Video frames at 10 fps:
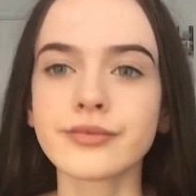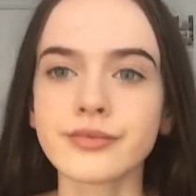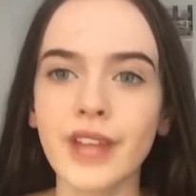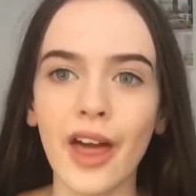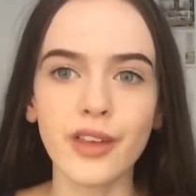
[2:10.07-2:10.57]

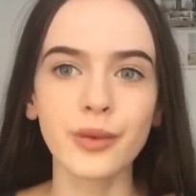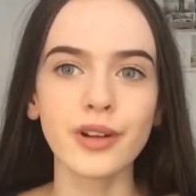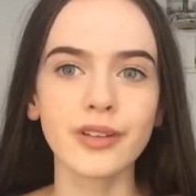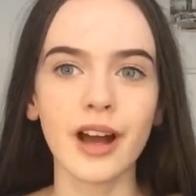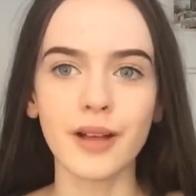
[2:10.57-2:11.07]
Yeah, that's what it
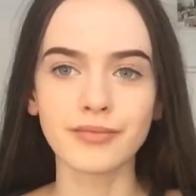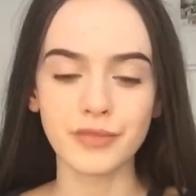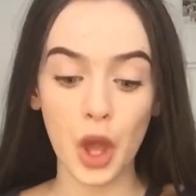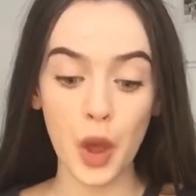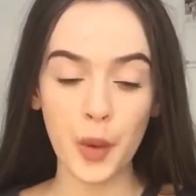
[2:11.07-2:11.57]
looks like.
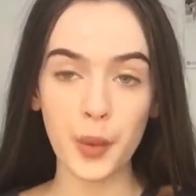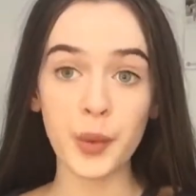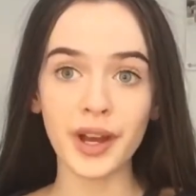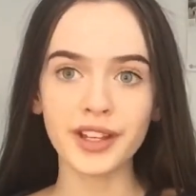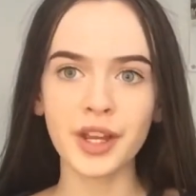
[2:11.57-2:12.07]

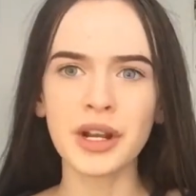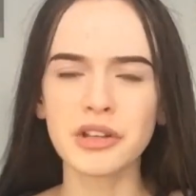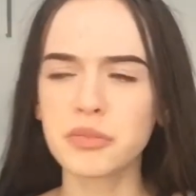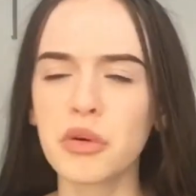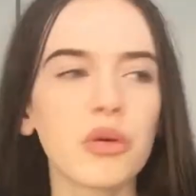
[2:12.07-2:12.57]
Quite cute. It
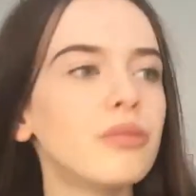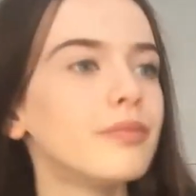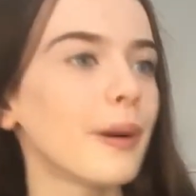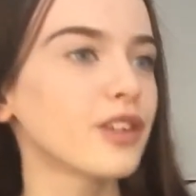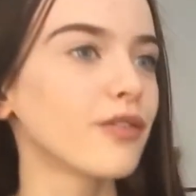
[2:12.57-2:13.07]
looks more
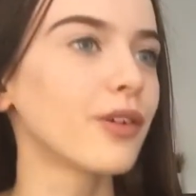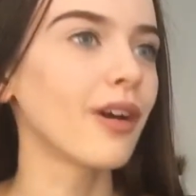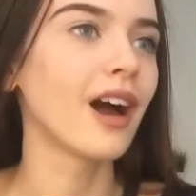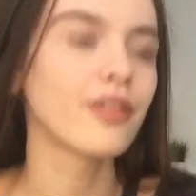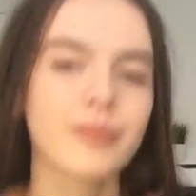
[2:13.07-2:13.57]
better in real
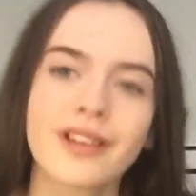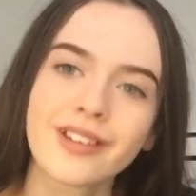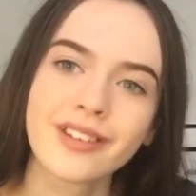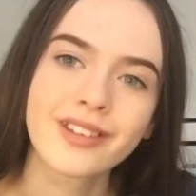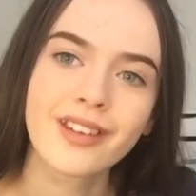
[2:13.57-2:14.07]
life
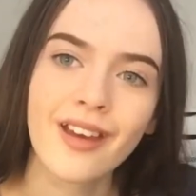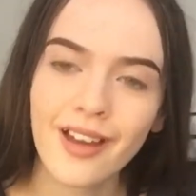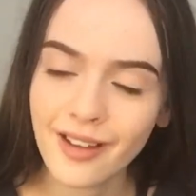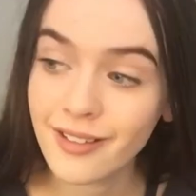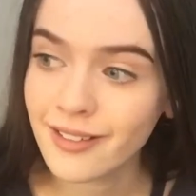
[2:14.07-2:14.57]
because...
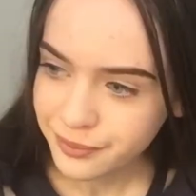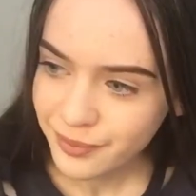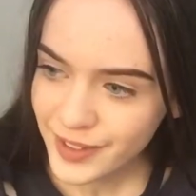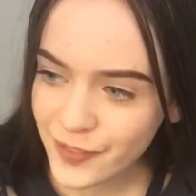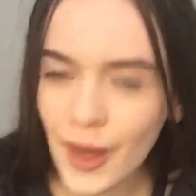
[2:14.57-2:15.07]

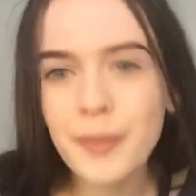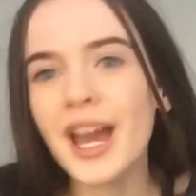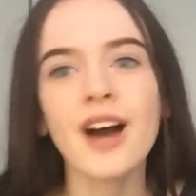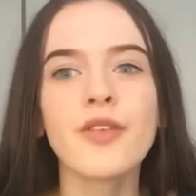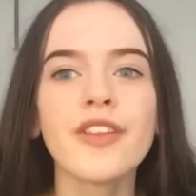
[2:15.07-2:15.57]
Then we
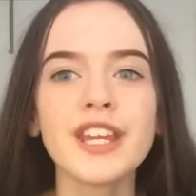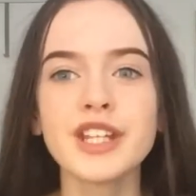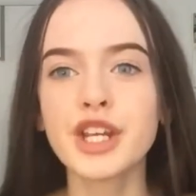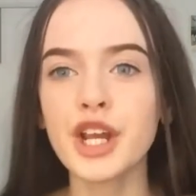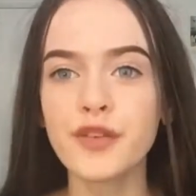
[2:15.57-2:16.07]
have the
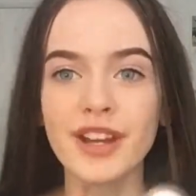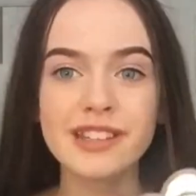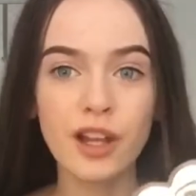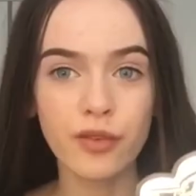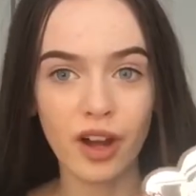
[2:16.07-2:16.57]
Too Faced
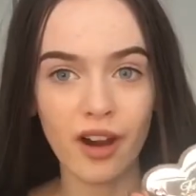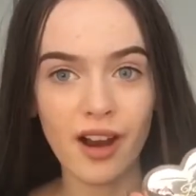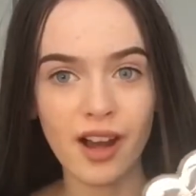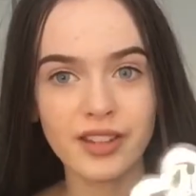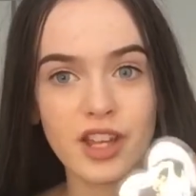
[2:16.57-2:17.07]
Love Light
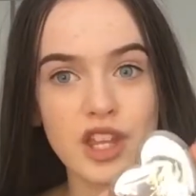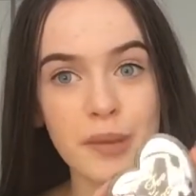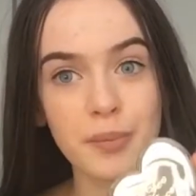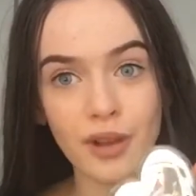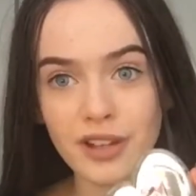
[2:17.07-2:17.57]
highlighter in
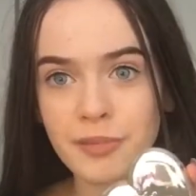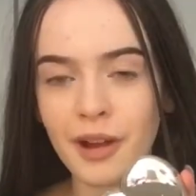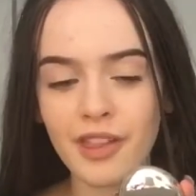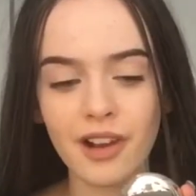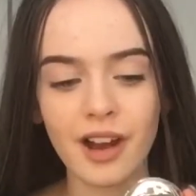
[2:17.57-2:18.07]
shade Blinded
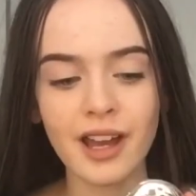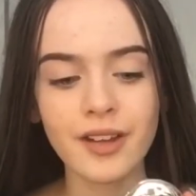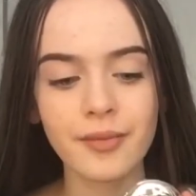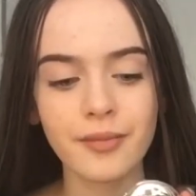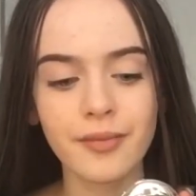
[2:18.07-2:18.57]
by the
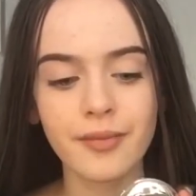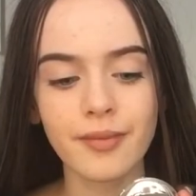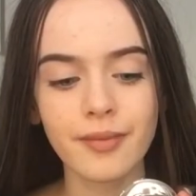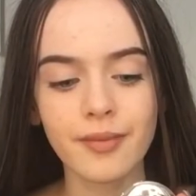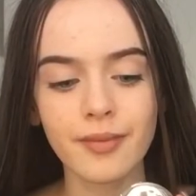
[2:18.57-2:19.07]
Light.
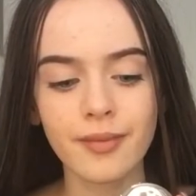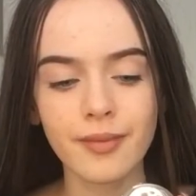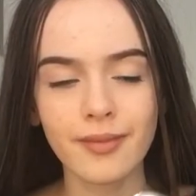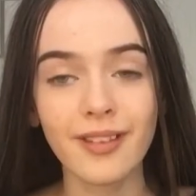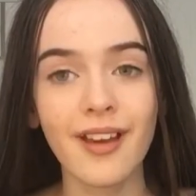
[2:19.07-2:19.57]

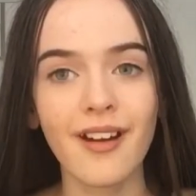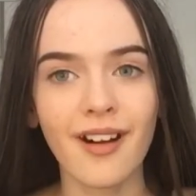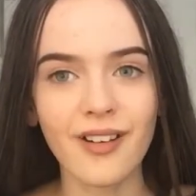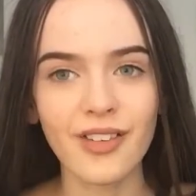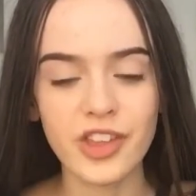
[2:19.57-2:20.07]

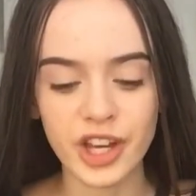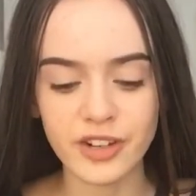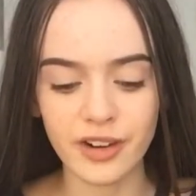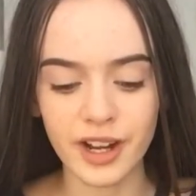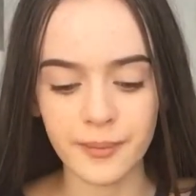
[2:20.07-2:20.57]
I've got the
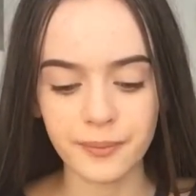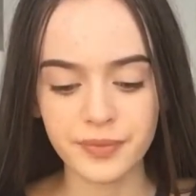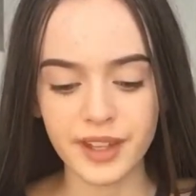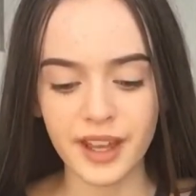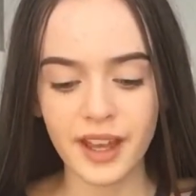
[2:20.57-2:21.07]
shade right.
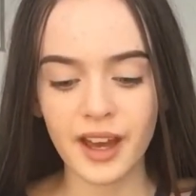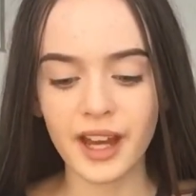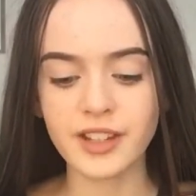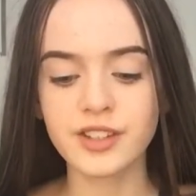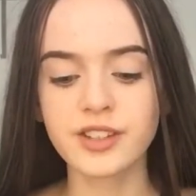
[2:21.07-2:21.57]

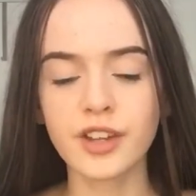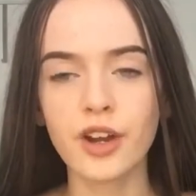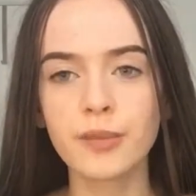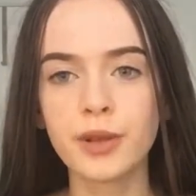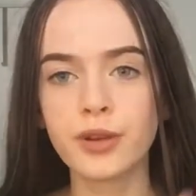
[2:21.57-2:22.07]
And it's
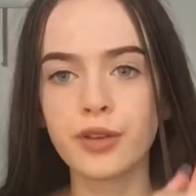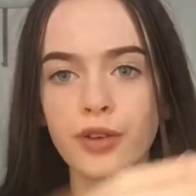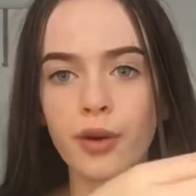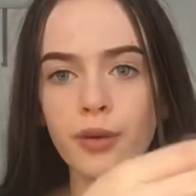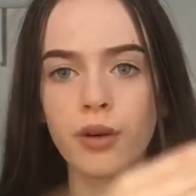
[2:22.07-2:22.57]
so
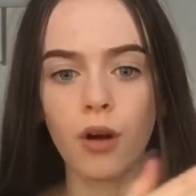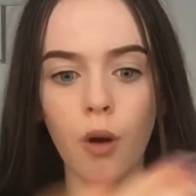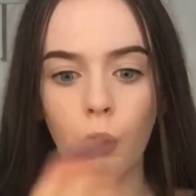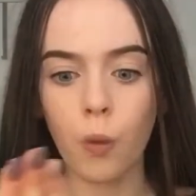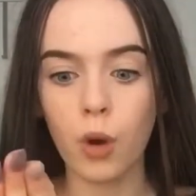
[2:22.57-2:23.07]
beautiful.
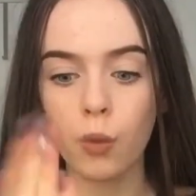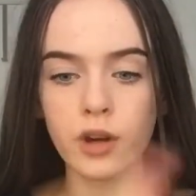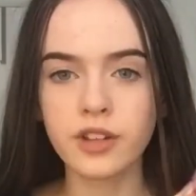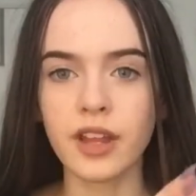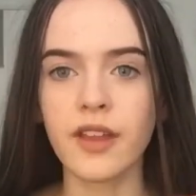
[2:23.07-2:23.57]
Whoa, it
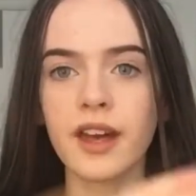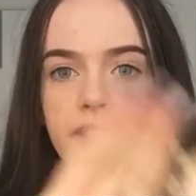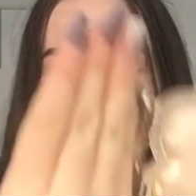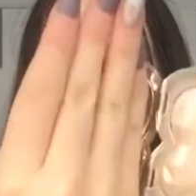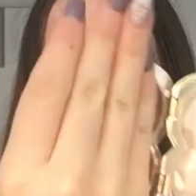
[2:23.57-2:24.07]
looks like
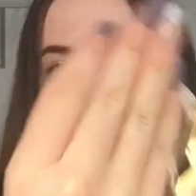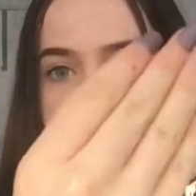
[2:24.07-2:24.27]
this.